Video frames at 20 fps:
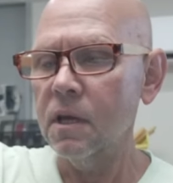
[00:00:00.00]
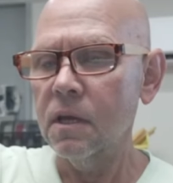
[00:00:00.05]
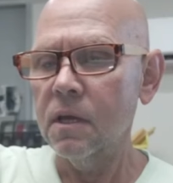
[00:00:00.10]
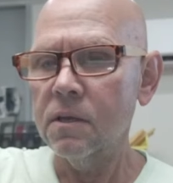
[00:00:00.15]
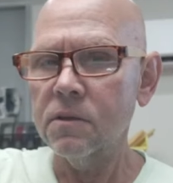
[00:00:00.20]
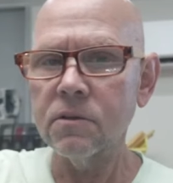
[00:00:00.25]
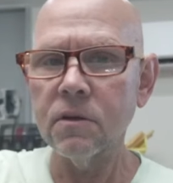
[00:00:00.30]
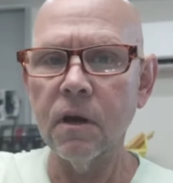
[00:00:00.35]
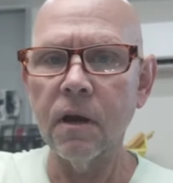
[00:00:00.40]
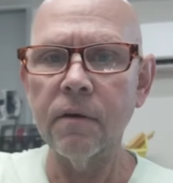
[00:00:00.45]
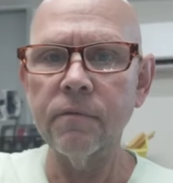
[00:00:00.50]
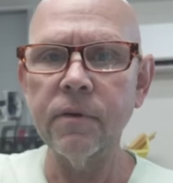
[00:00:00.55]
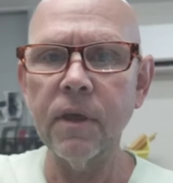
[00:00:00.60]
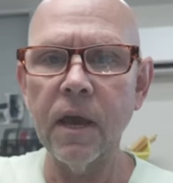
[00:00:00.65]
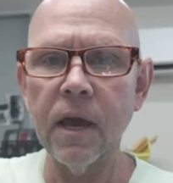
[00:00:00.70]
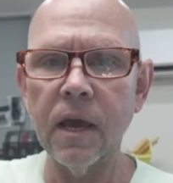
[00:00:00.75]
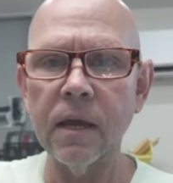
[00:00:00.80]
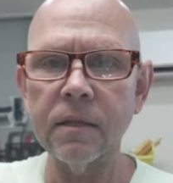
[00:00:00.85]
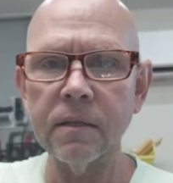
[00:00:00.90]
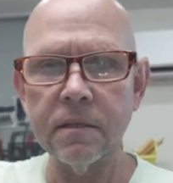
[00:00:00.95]
So I've
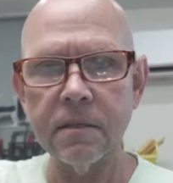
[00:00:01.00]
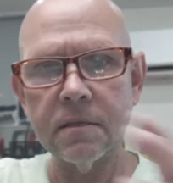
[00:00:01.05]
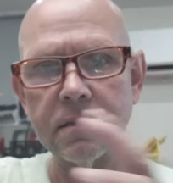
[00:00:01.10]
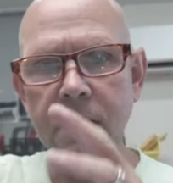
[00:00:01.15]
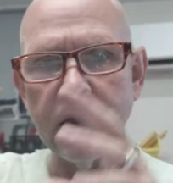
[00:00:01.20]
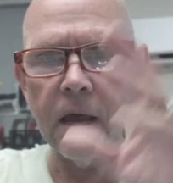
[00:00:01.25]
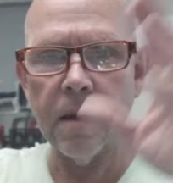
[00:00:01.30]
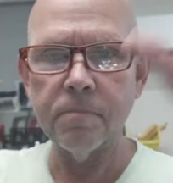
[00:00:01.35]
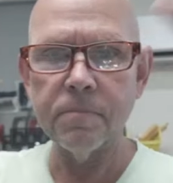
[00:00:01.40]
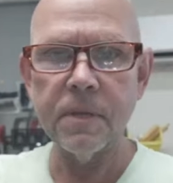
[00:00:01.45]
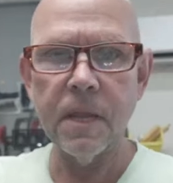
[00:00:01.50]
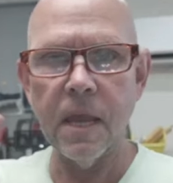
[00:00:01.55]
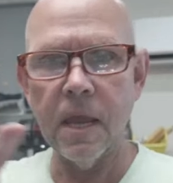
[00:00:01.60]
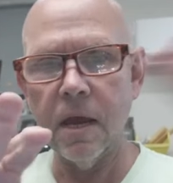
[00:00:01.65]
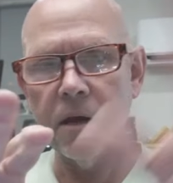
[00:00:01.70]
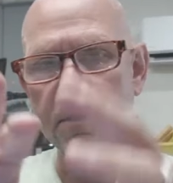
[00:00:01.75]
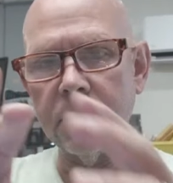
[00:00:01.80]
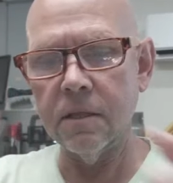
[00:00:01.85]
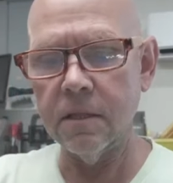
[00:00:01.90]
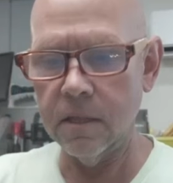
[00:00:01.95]
got top
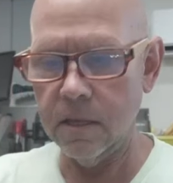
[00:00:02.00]
down and